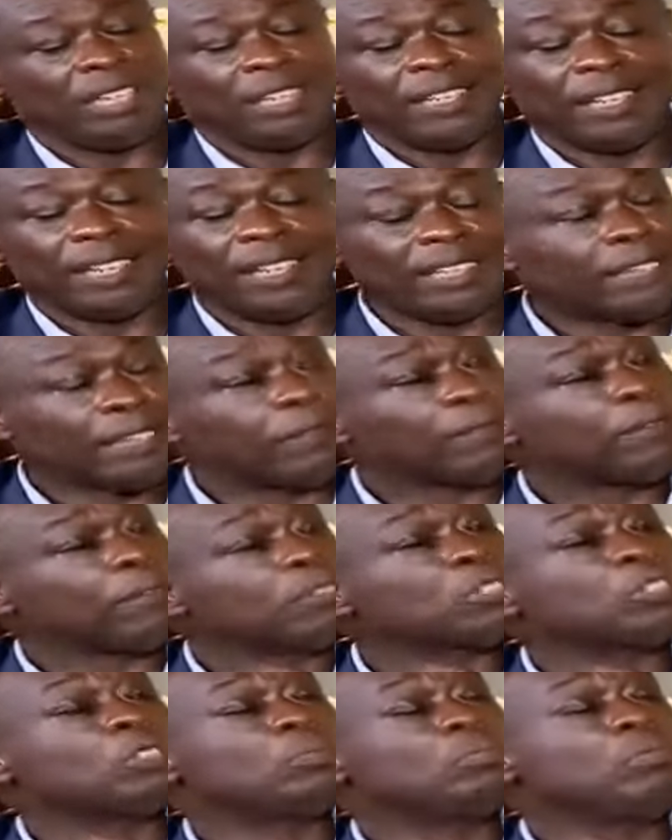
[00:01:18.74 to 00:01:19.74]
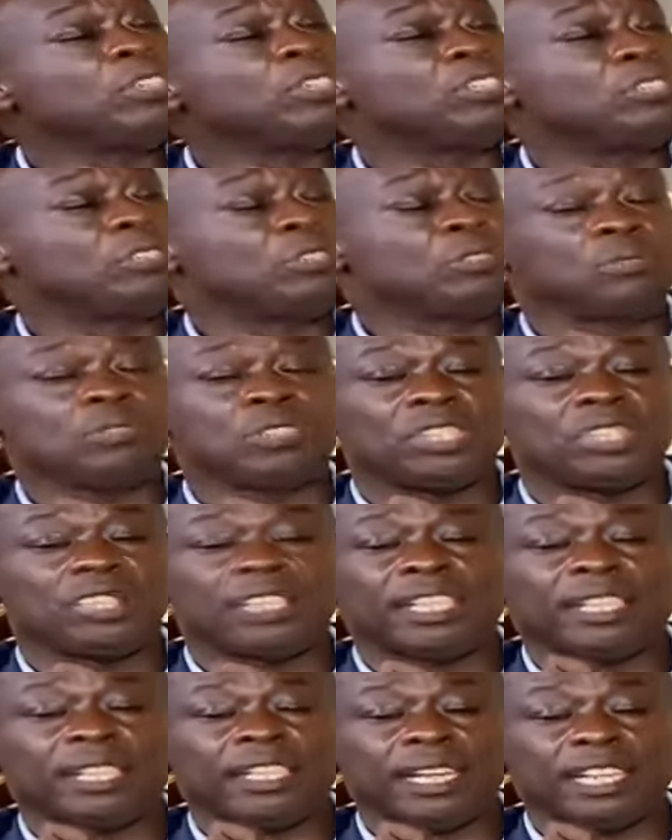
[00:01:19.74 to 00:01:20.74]
It forced me to
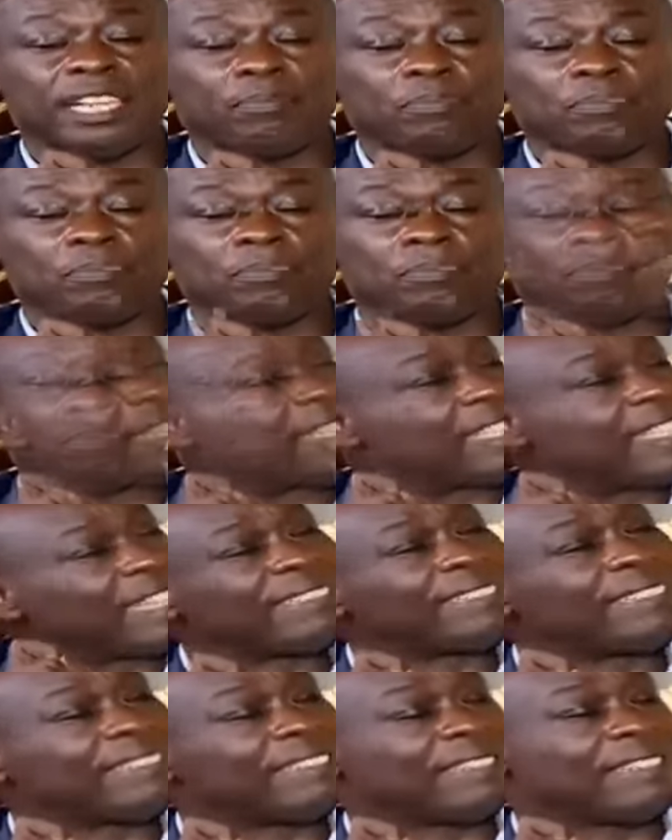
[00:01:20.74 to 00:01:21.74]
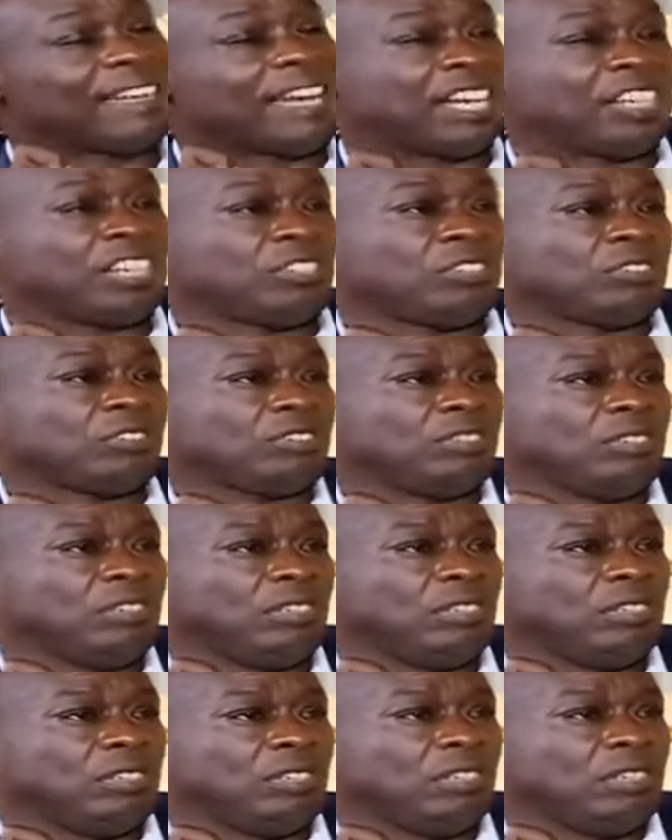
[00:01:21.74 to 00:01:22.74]
take the unprecedented action
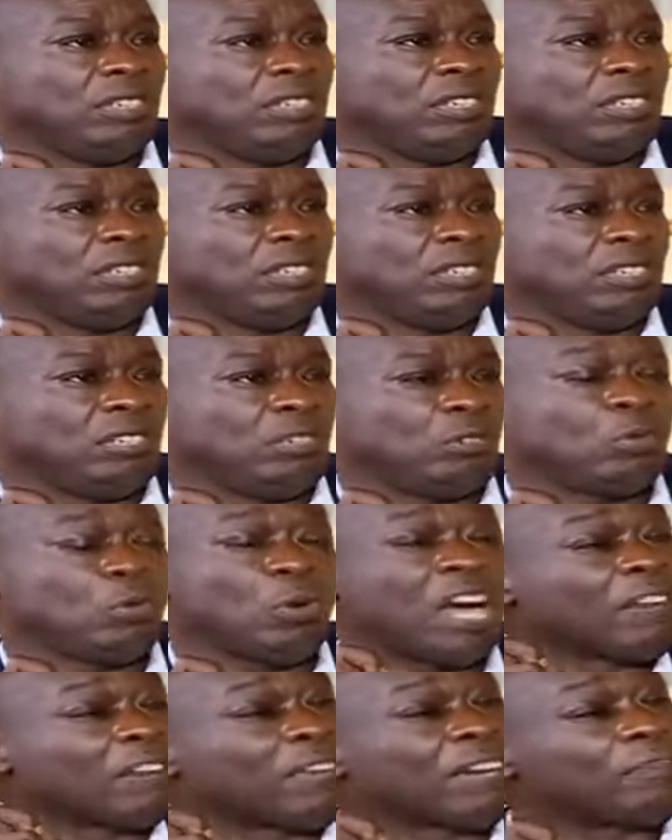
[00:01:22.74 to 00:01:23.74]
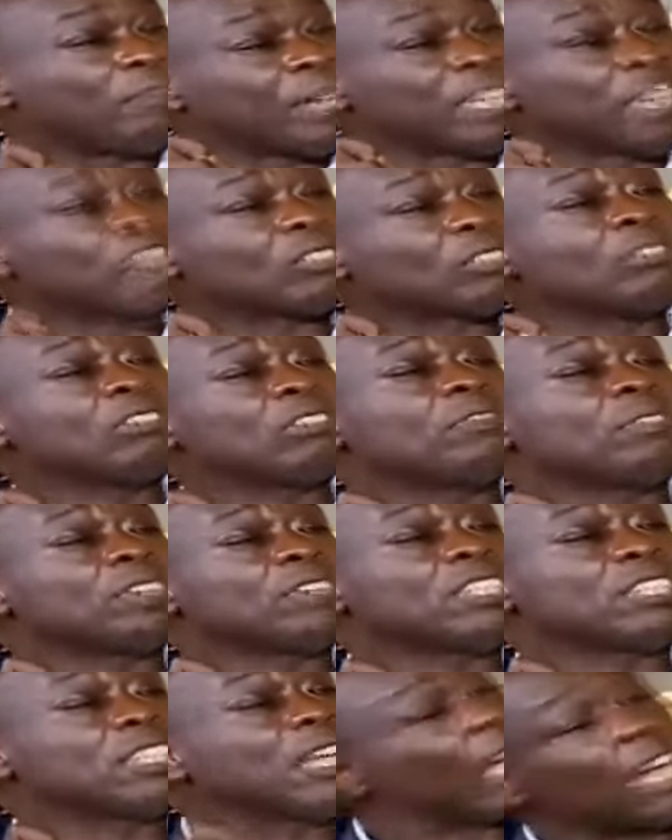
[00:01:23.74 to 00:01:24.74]
to have a press
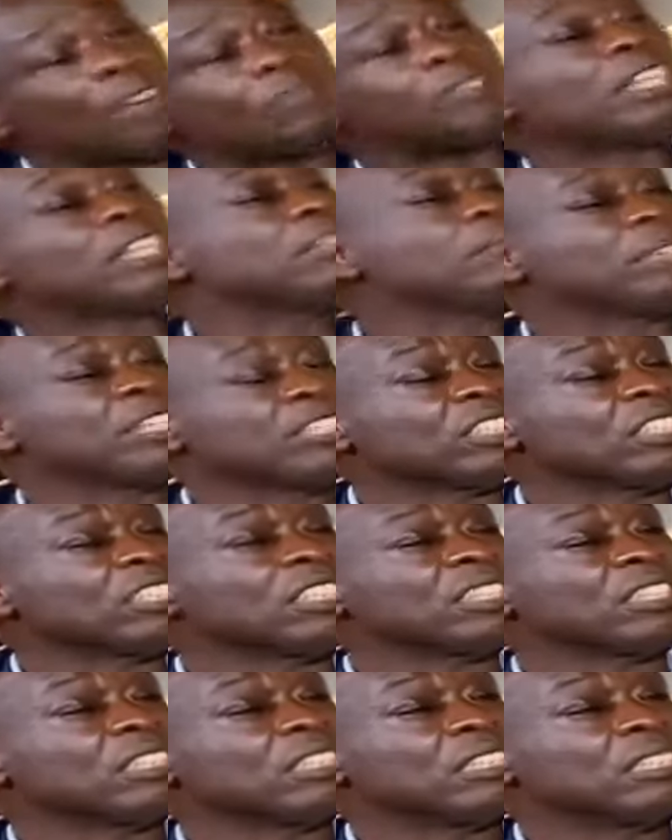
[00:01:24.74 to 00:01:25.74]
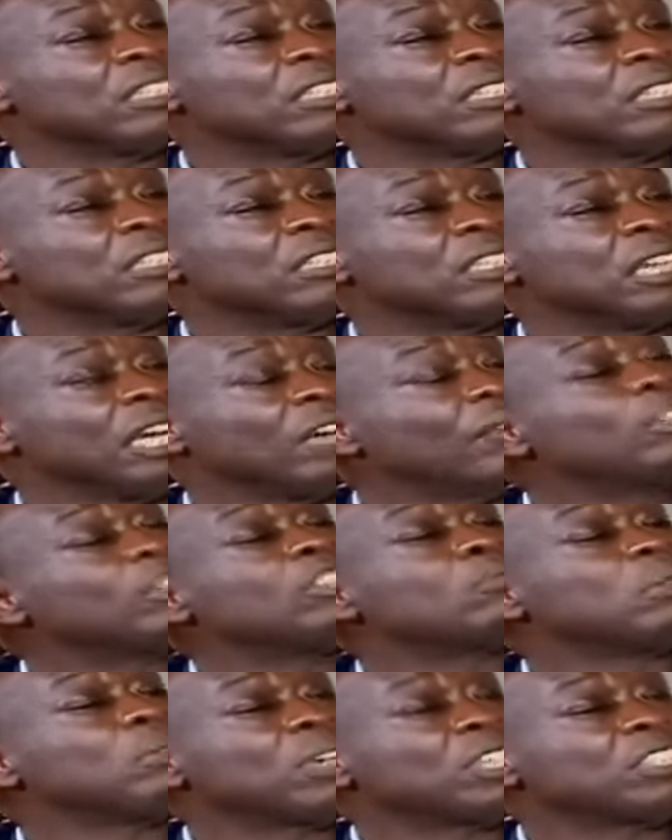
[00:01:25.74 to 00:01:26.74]
conference after the president. I went
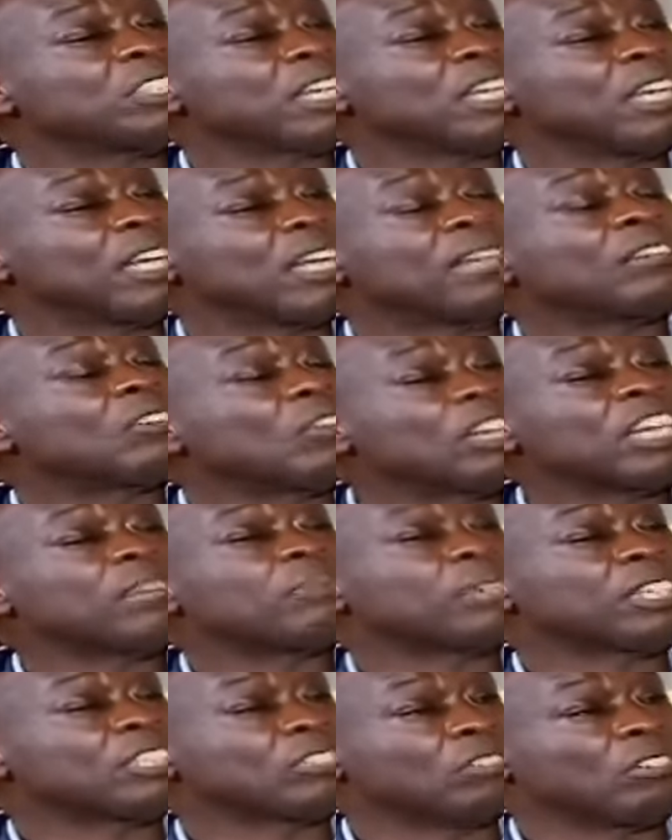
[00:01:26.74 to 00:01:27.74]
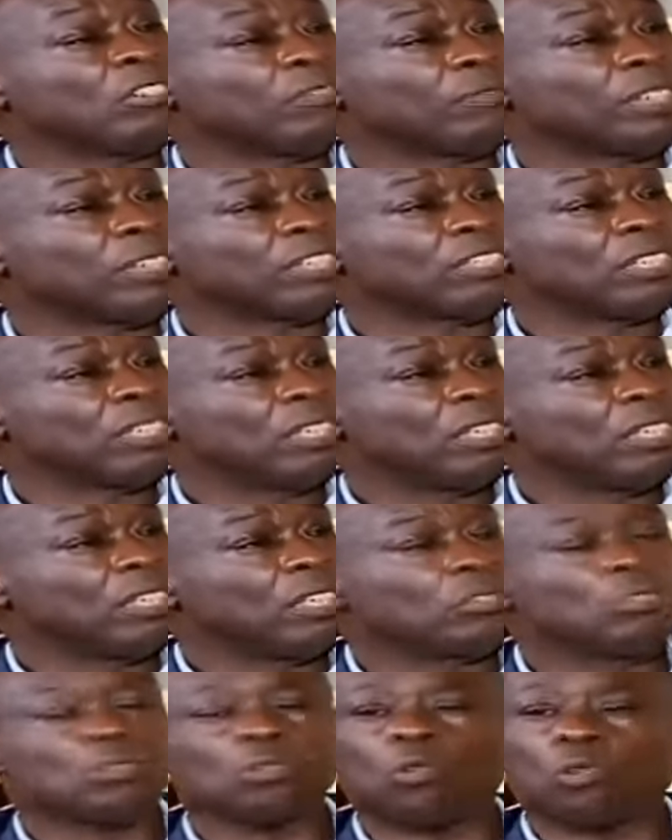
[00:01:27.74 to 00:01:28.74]
to Mombasa and called a press conference
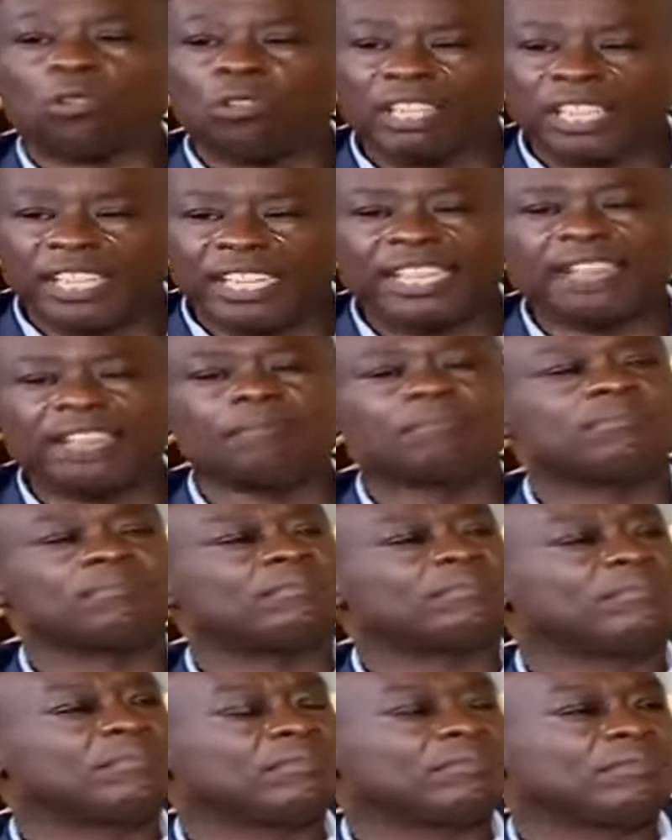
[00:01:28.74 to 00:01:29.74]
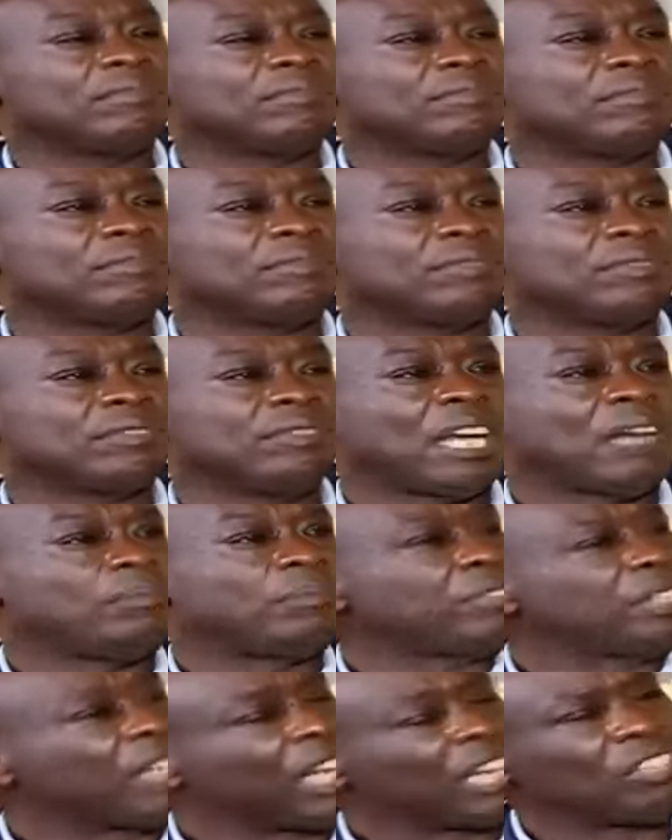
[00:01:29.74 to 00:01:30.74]
to condemn
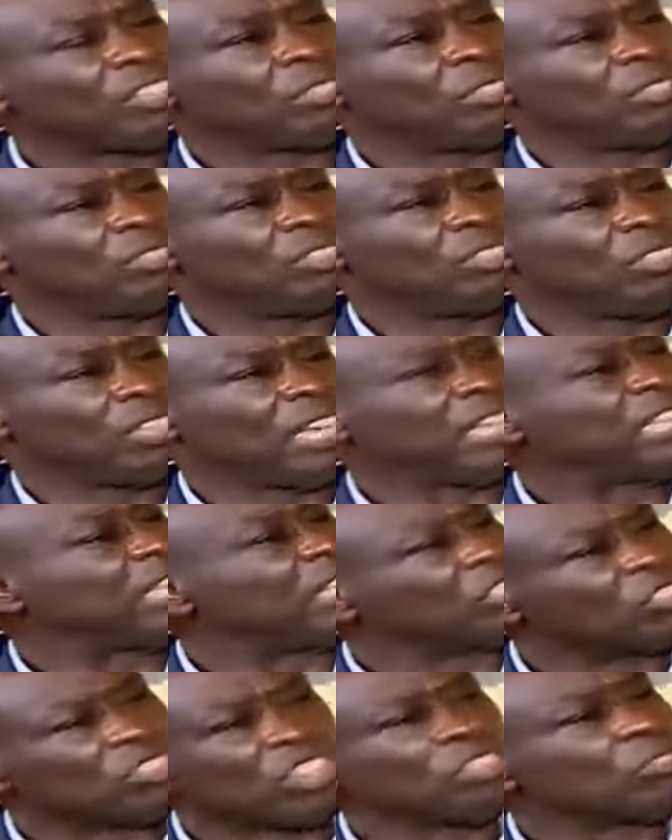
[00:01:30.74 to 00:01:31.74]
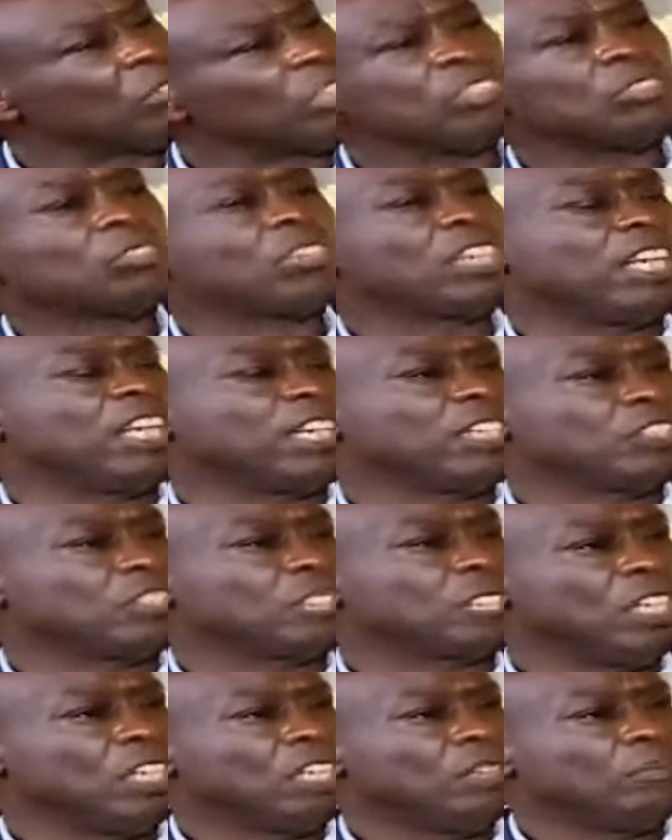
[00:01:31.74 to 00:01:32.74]
abductions and extrajudicial killings,
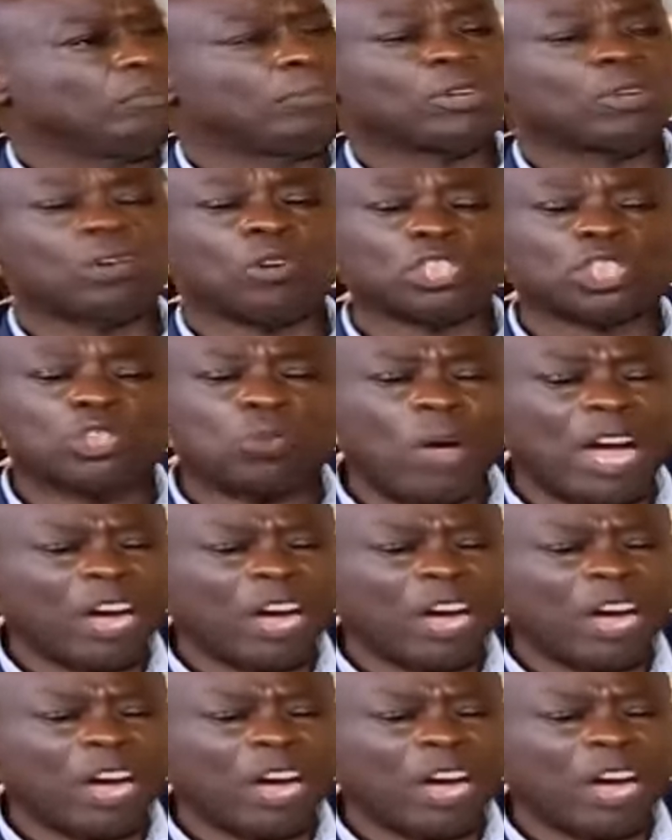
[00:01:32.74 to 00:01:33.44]
because they were